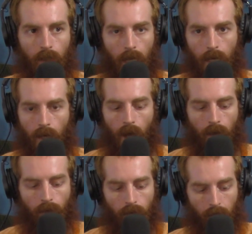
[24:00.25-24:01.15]
and
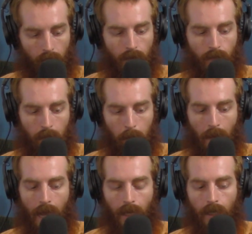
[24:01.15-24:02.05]
not
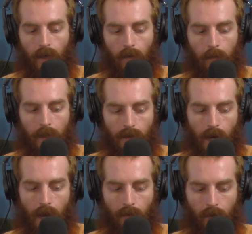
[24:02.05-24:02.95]
back here, because
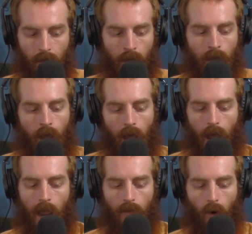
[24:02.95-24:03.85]
I have
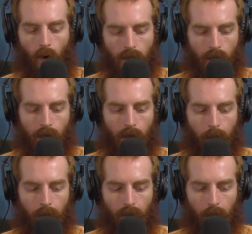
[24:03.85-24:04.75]
a hard
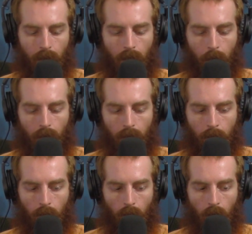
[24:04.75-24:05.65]
time sometimes.
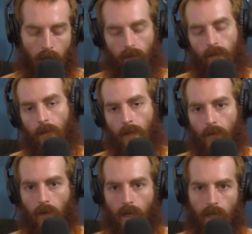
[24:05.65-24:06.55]
And
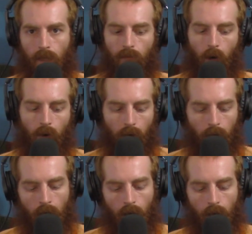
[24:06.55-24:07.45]
sometimes when I take the photo,
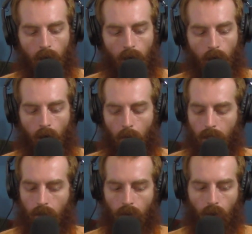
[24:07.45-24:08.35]
I'll
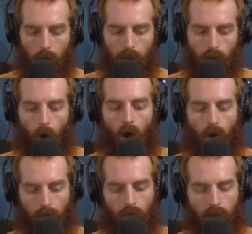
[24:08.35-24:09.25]
be a little bit
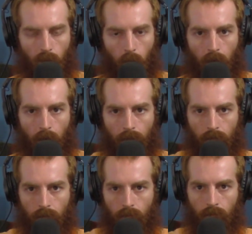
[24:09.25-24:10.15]
off this way
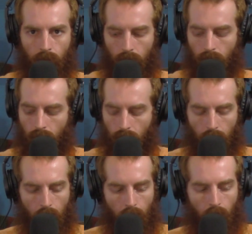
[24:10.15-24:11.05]

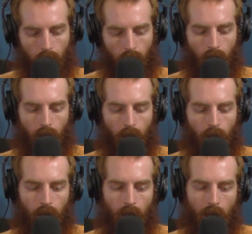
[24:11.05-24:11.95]
and
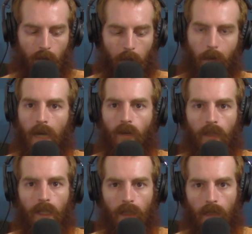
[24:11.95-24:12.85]
I'll
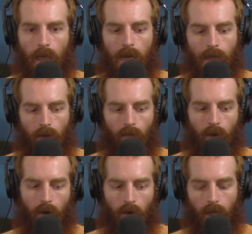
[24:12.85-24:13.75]
barely get the
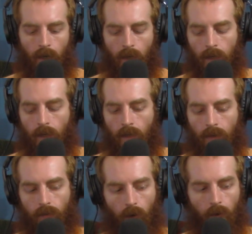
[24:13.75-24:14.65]
identifier in.
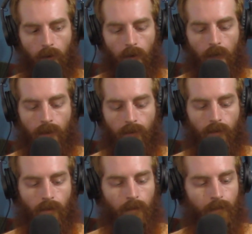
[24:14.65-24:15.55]
So that's